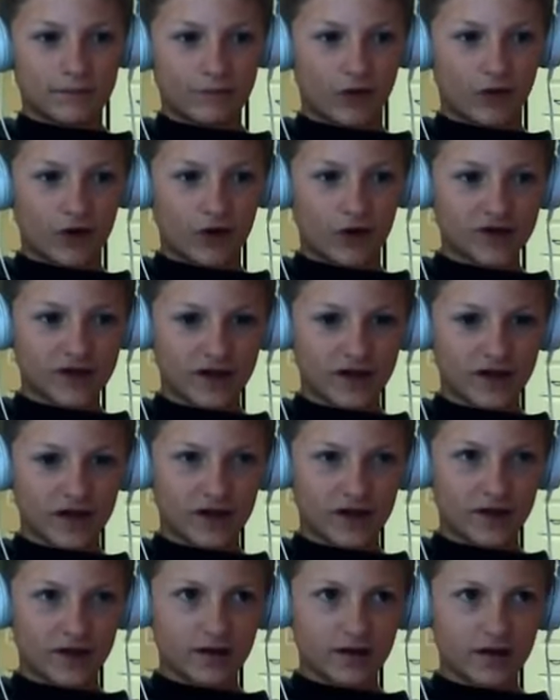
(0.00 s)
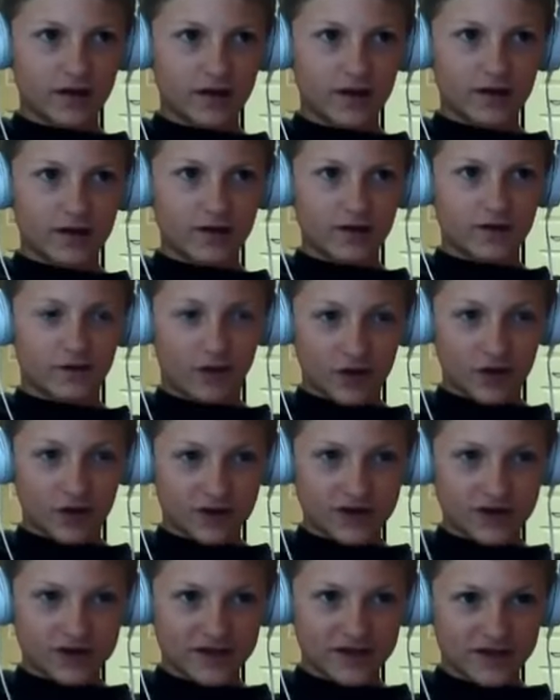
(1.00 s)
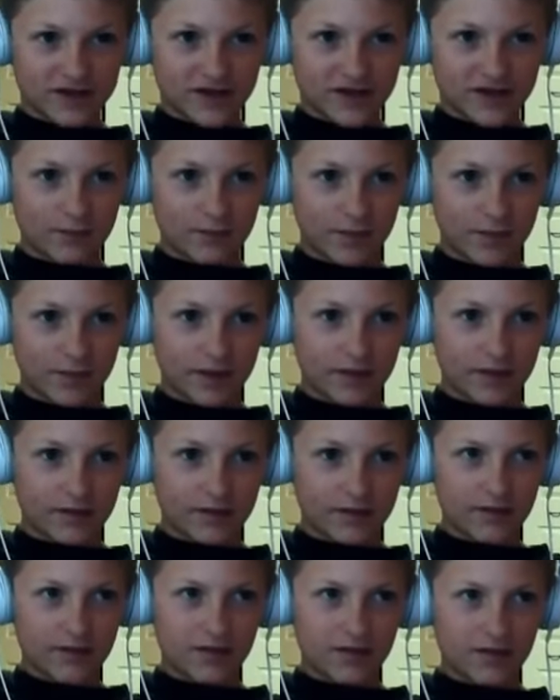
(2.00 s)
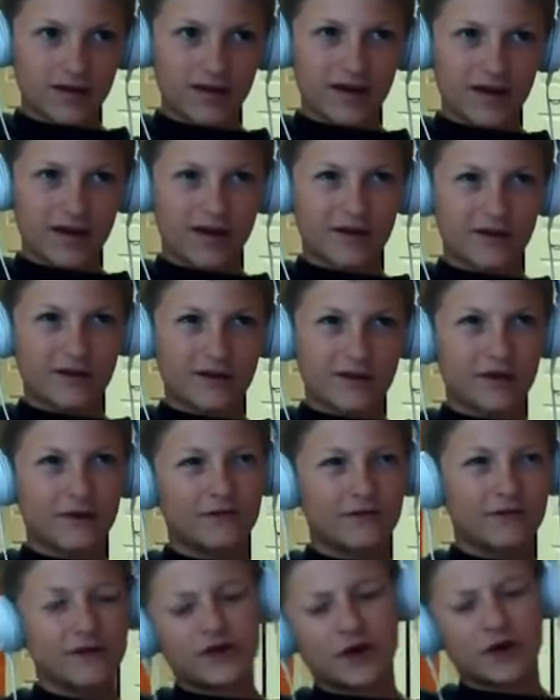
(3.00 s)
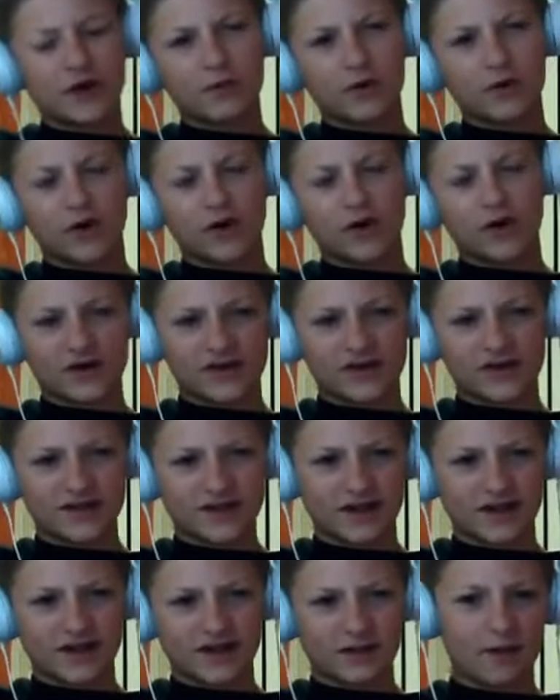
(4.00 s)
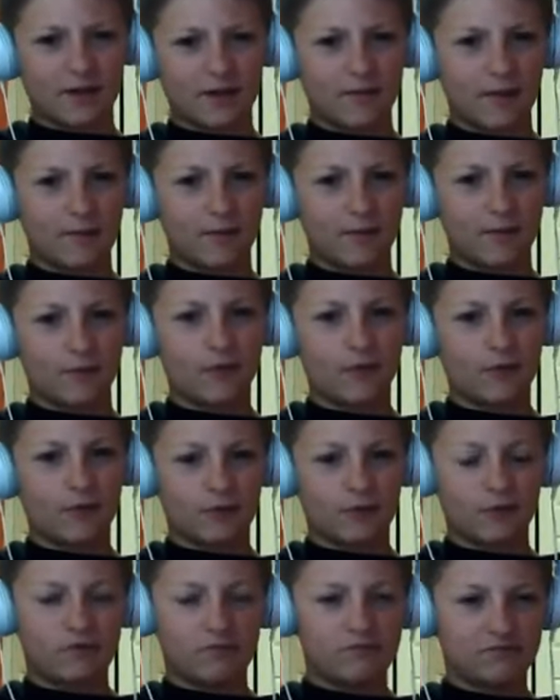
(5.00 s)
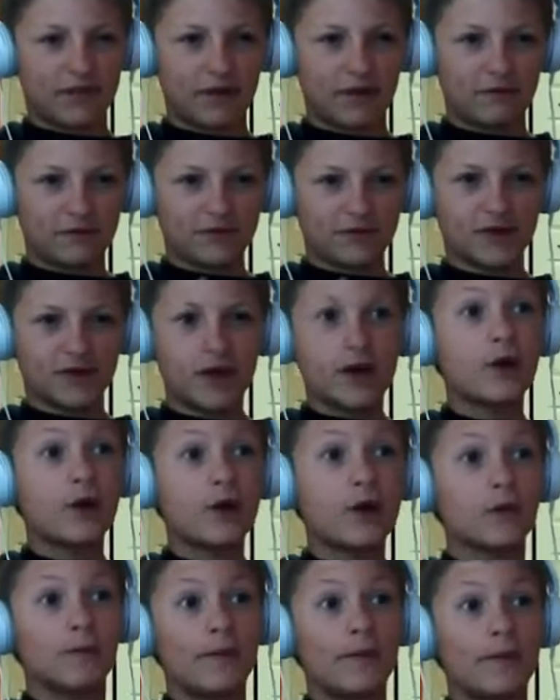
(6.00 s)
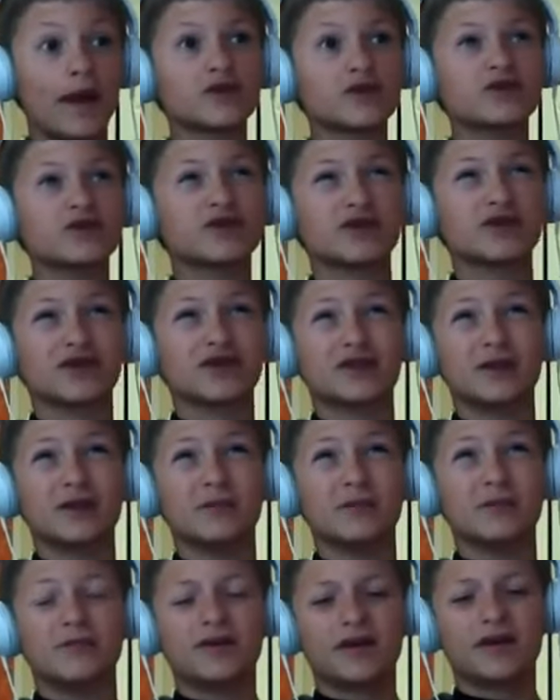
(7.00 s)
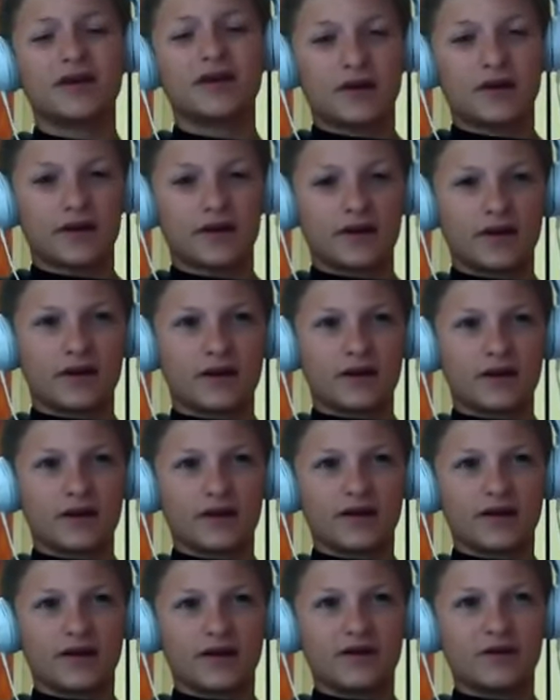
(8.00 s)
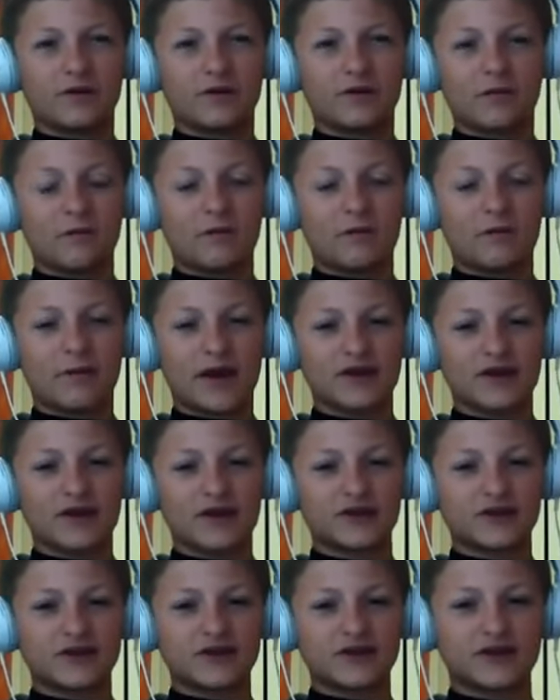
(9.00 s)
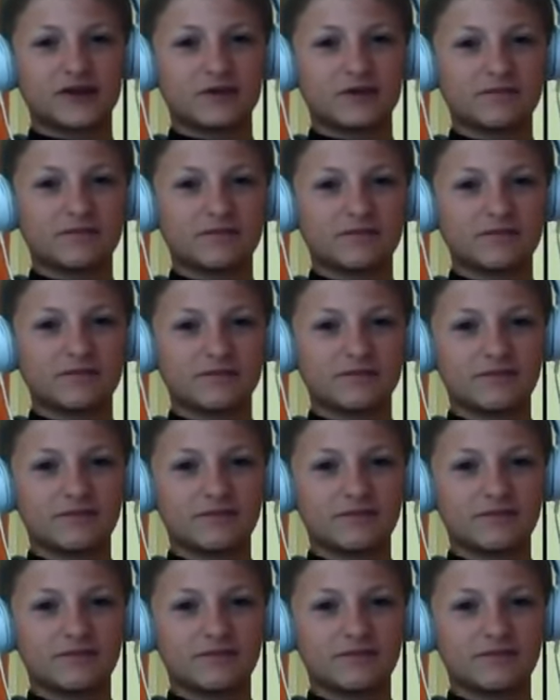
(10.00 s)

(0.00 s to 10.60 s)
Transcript: first in 16-bit. I don't know if the TurboGrafx 16 came out before. The Master System. Do you remember the Master System?